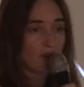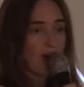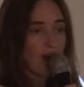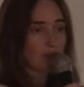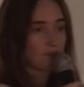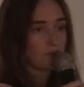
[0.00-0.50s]

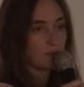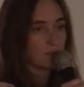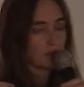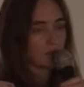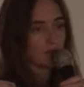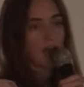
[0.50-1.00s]
half a
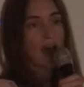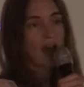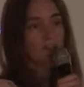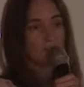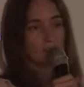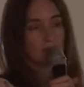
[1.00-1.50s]

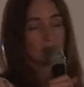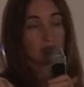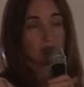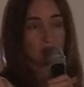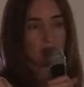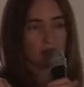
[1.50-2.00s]

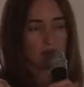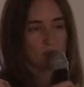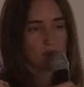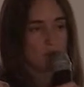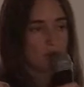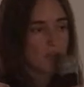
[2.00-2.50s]
million
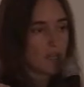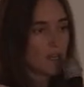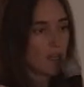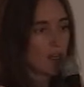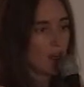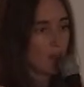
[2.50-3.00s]
people
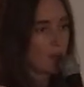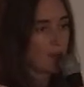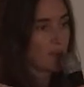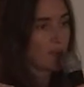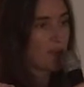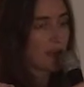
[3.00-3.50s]

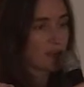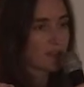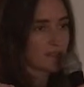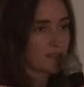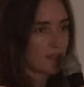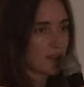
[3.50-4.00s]
in the
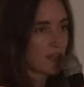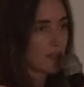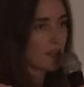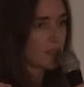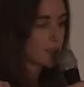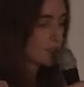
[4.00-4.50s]
next
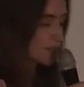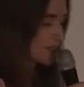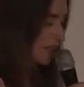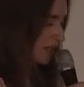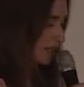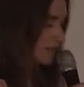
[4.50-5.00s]
2
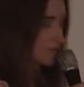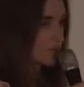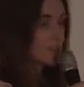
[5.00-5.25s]
decades. So